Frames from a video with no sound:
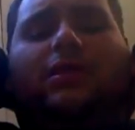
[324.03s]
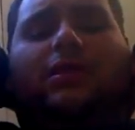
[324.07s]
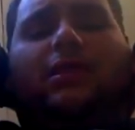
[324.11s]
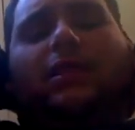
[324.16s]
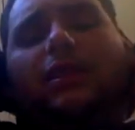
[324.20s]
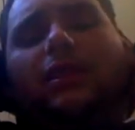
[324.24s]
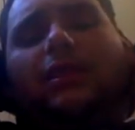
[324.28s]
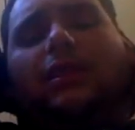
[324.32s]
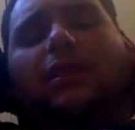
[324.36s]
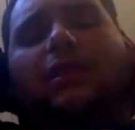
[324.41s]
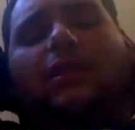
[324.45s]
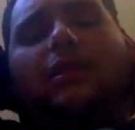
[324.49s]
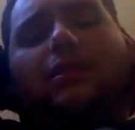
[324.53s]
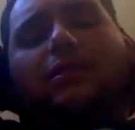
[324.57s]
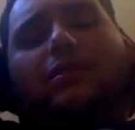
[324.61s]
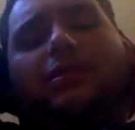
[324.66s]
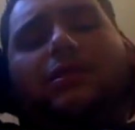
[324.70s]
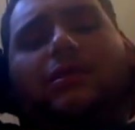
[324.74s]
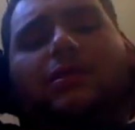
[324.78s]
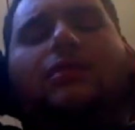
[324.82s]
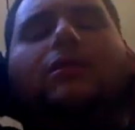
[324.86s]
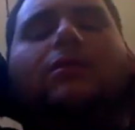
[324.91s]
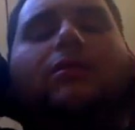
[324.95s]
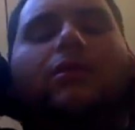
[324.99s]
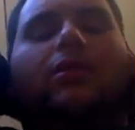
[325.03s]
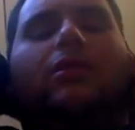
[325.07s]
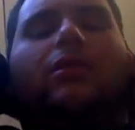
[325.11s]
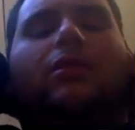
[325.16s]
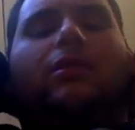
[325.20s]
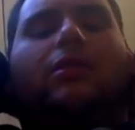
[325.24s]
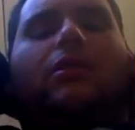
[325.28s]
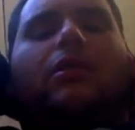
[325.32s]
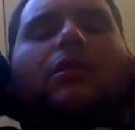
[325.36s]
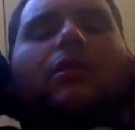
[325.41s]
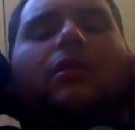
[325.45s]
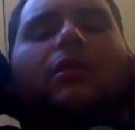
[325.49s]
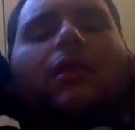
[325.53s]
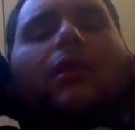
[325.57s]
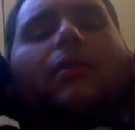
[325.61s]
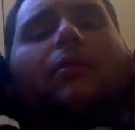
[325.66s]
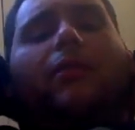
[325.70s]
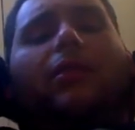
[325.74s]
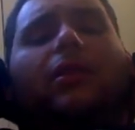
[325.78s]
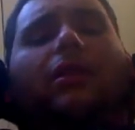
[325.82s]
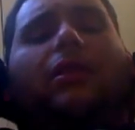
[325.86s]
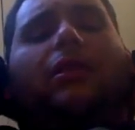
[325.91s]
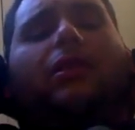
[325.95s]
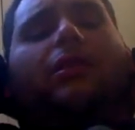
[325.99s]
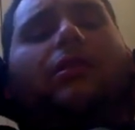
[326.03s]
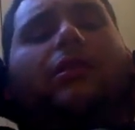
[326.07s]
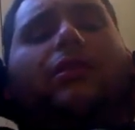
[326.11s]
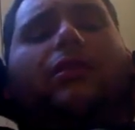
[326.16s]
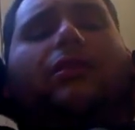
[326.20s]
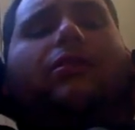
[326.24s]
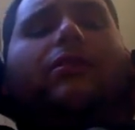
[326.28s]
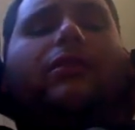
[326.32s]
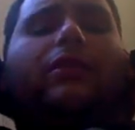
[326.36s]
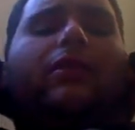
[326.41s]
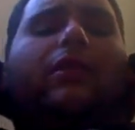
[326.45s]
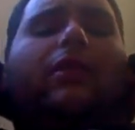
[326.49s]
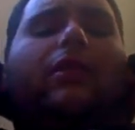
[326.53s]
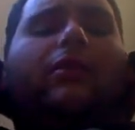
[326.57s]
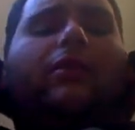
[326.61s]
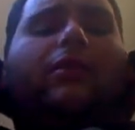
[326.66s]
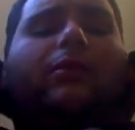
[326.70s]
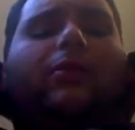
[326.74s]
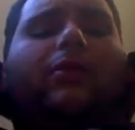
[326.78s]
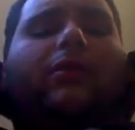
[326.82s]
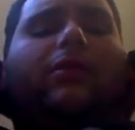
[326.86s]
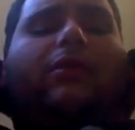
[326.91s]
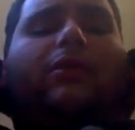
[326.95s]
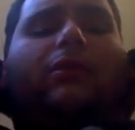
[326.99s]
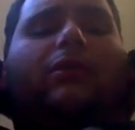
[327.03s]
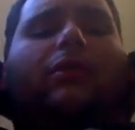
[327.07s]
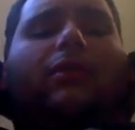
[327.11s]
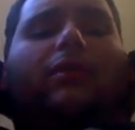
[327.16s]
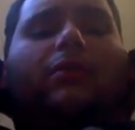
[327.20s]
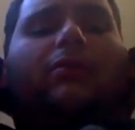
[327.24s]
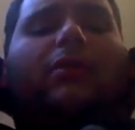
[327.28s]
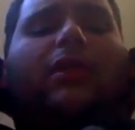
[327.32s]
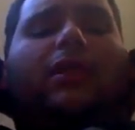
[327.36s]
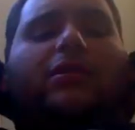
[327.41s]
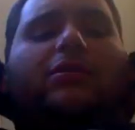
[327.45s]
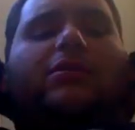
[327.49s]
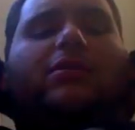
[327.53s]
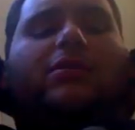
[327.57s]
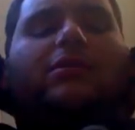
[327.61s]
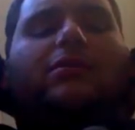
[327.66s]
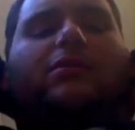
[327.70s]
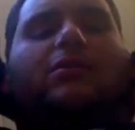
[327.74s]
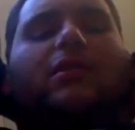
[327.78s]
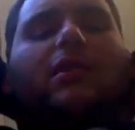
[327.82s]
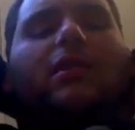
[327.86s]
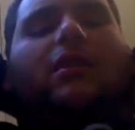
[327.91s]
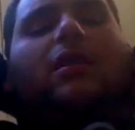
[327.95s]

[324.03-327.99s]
TNA, he's just company, and he usually always puts on good matches.